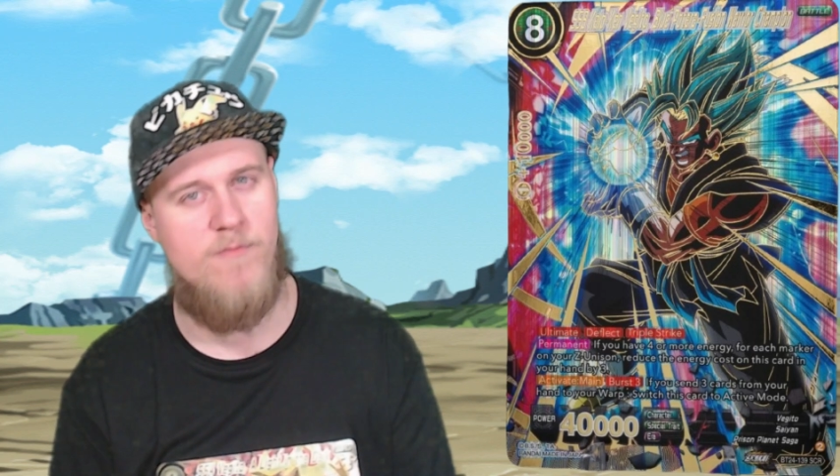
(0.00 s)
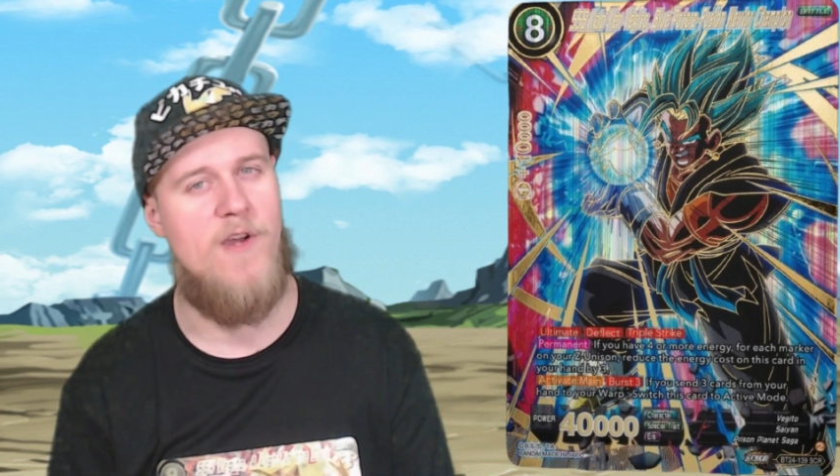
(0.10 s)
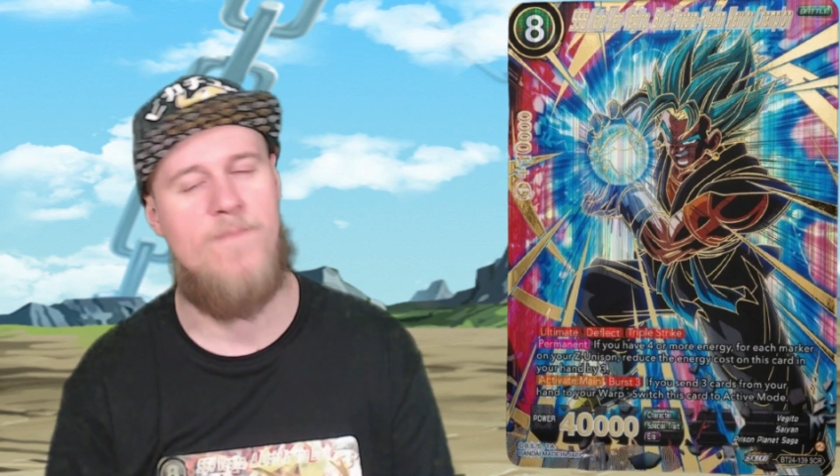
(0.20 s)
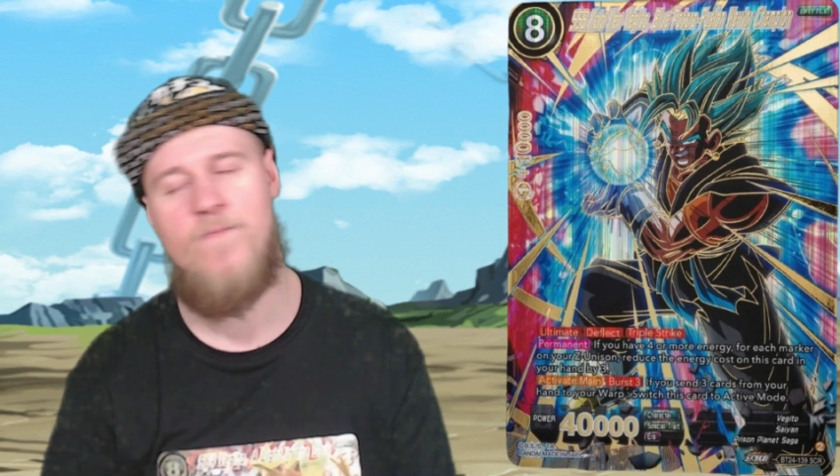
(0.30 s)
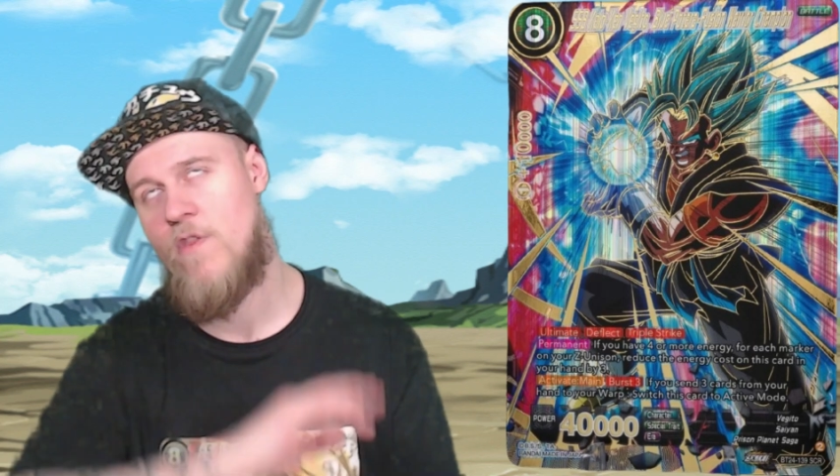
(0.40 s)

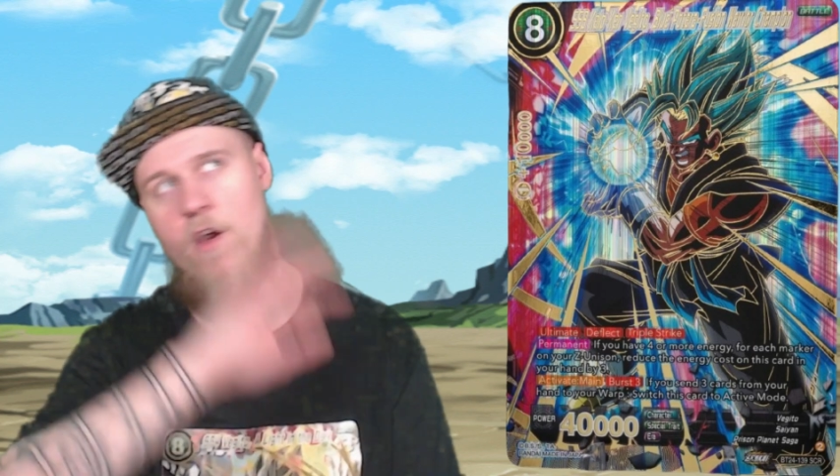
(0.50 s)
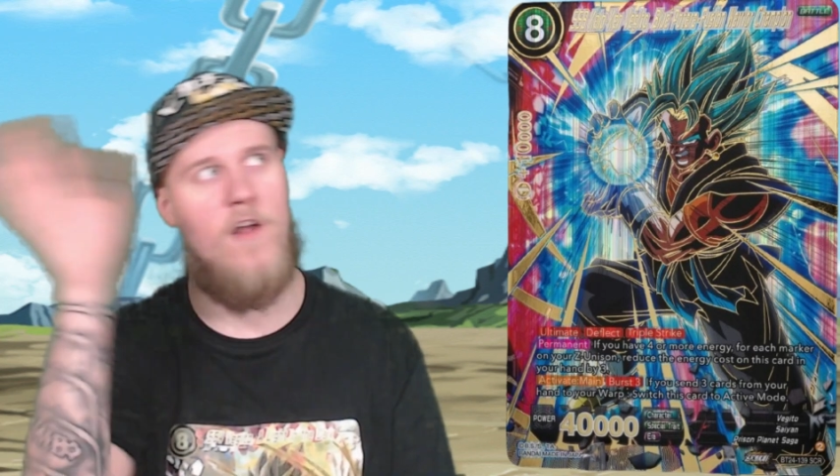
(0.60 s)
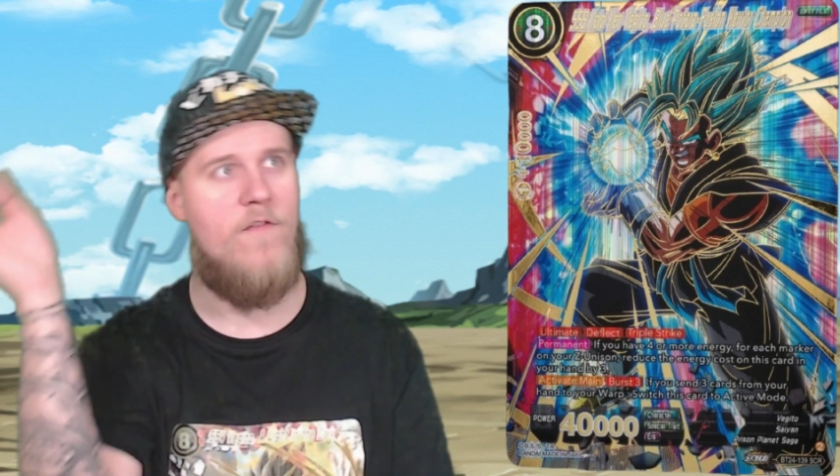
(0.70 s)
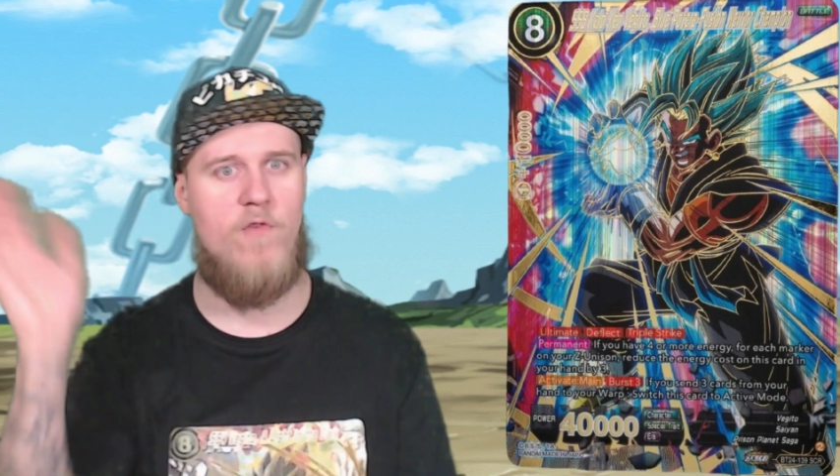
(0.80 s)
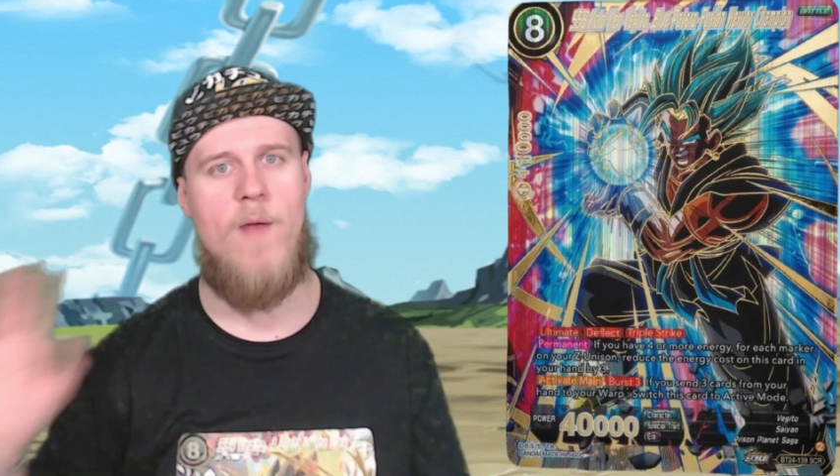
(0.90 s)
But
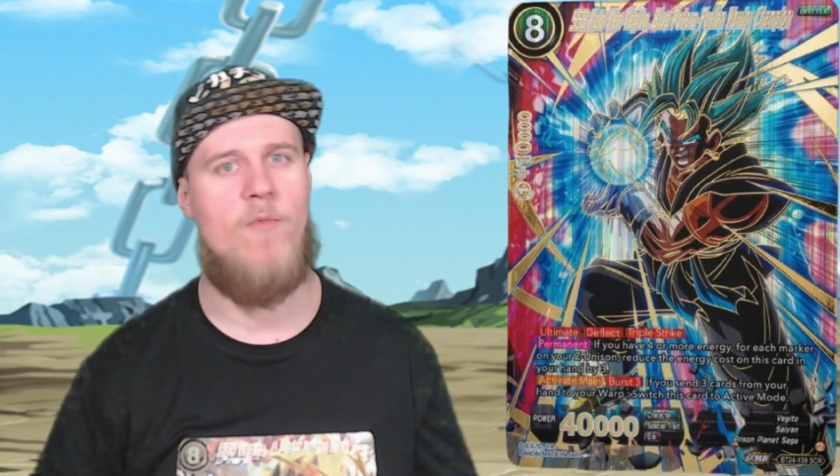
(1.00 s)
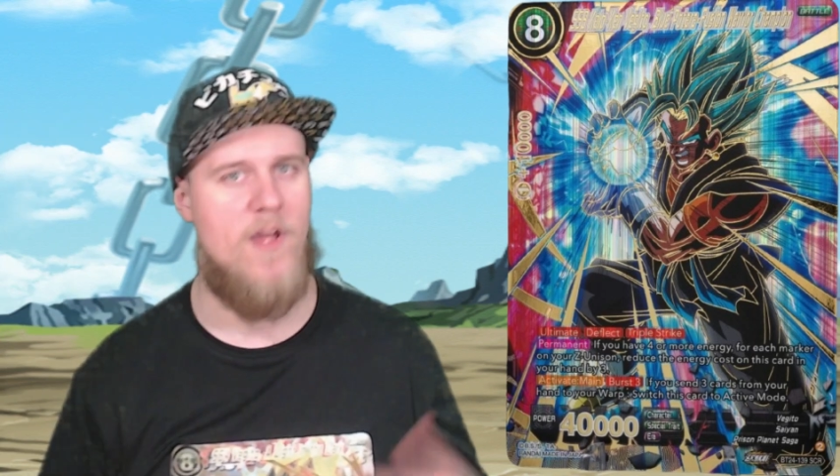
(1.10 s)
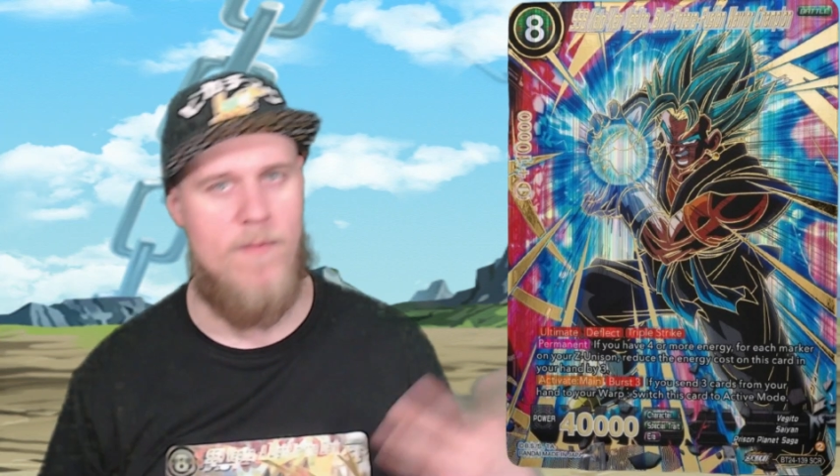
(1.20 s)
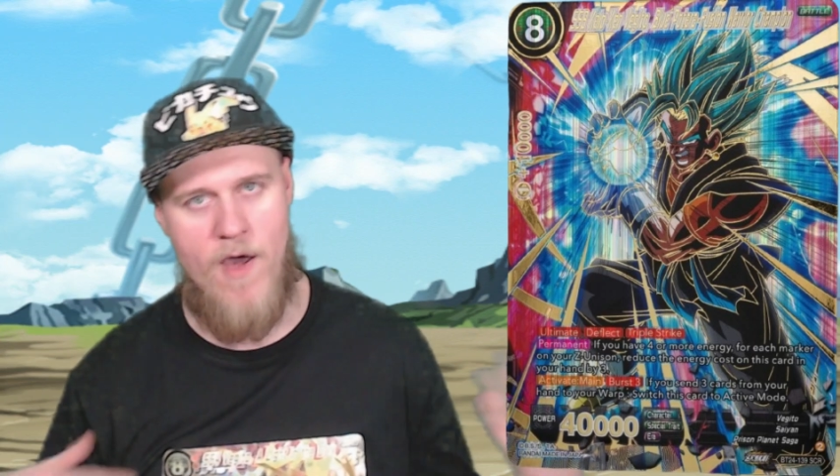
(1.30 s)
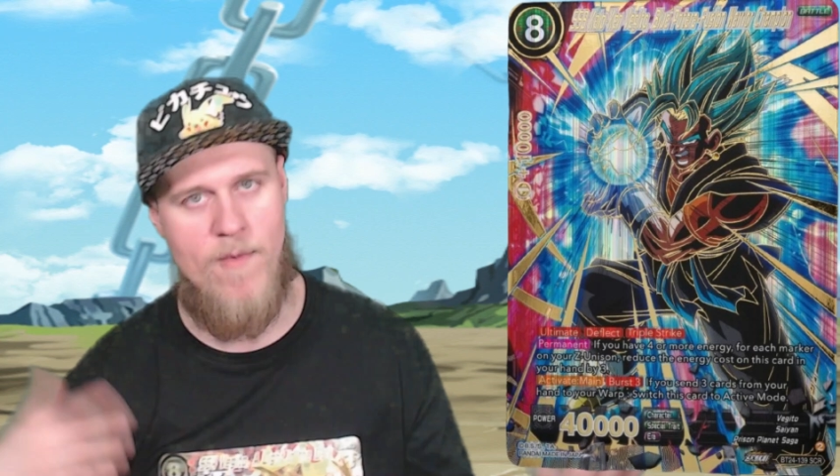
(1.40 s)
enough
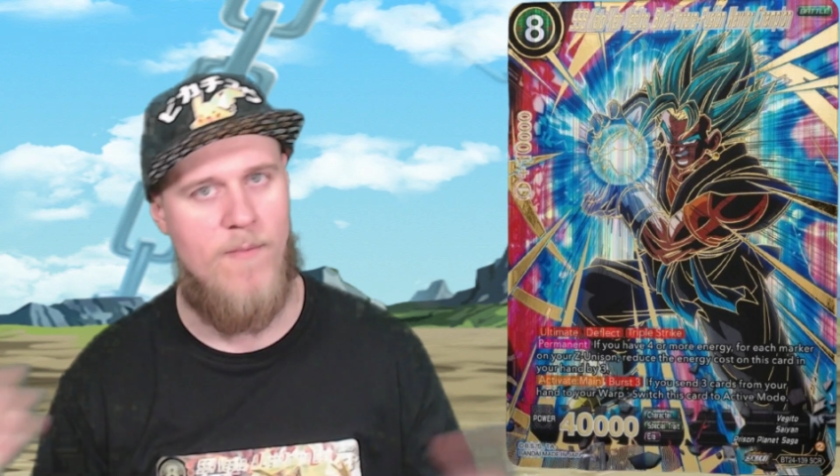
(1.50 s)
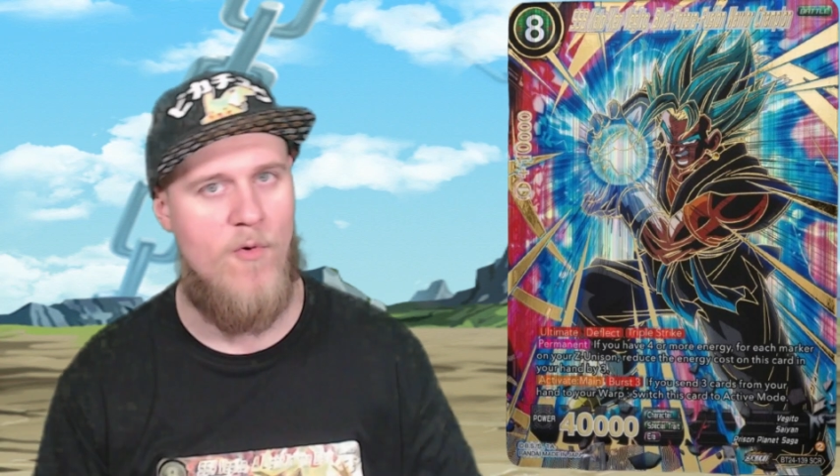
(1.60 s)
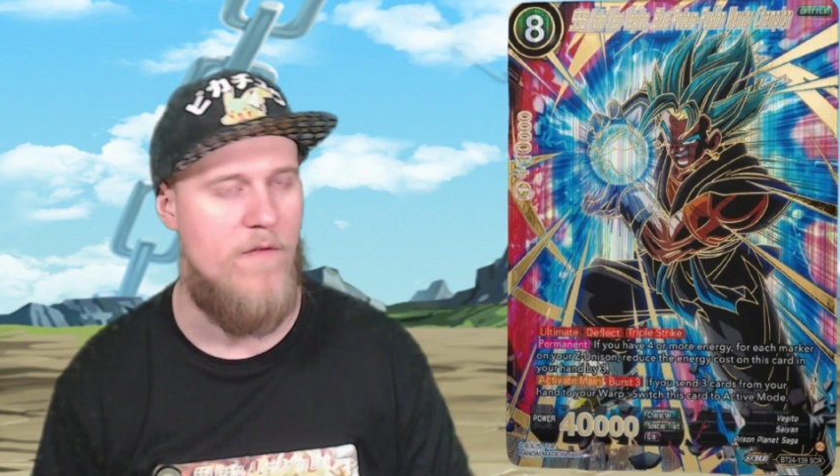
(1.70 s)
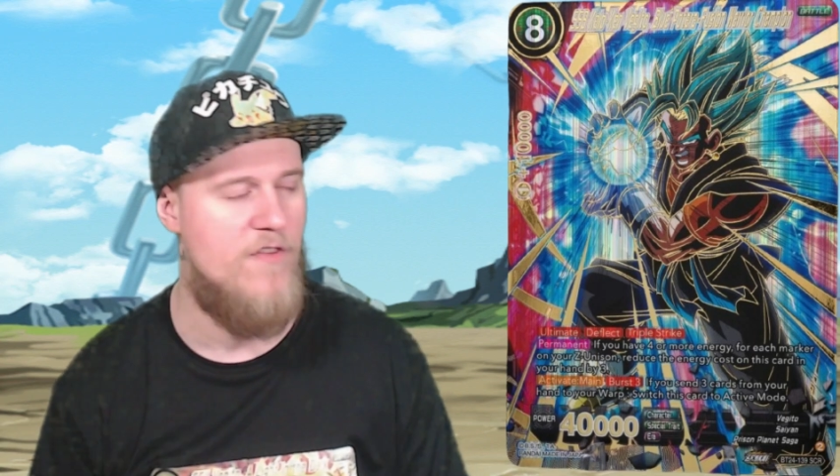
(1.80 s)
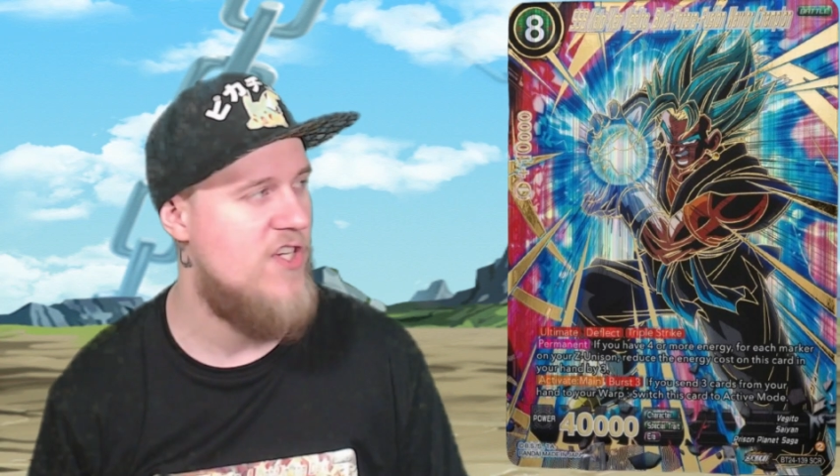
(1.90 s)
rambling about my
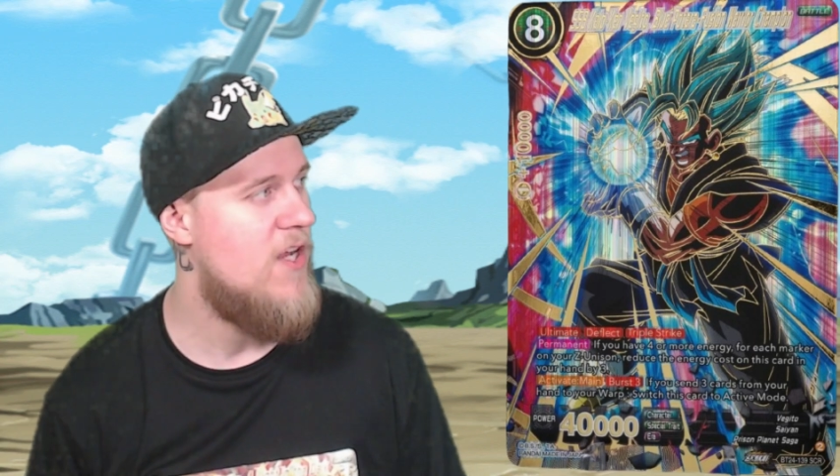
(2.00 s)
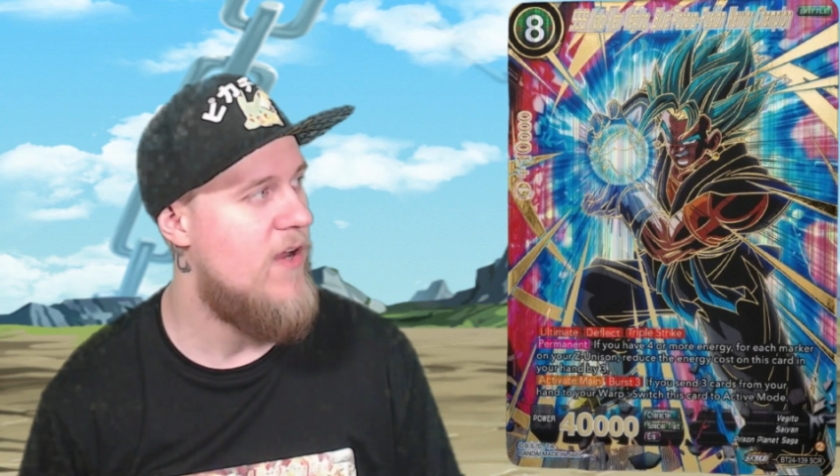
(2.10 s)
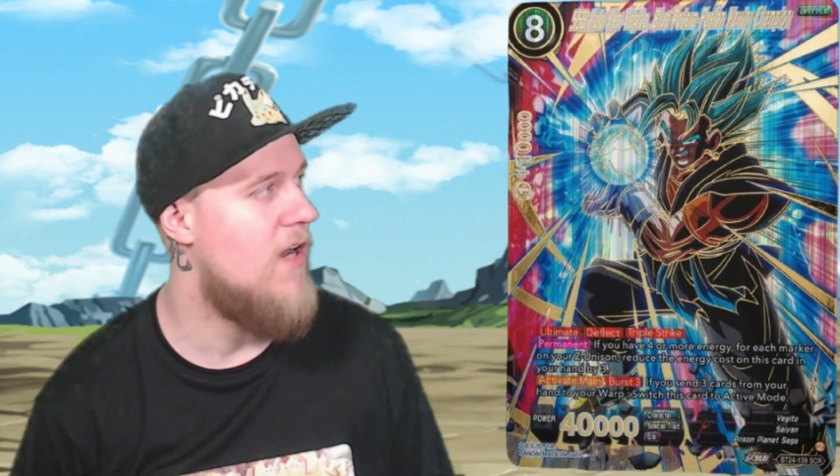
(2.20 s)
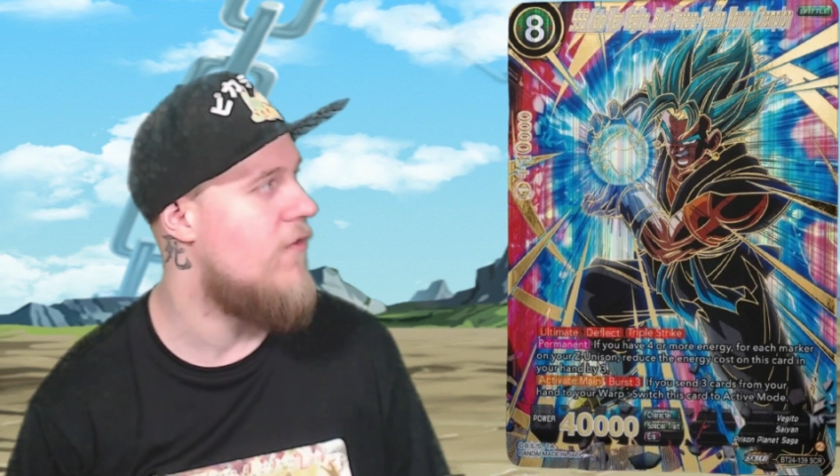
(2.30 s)
boy Vegito here.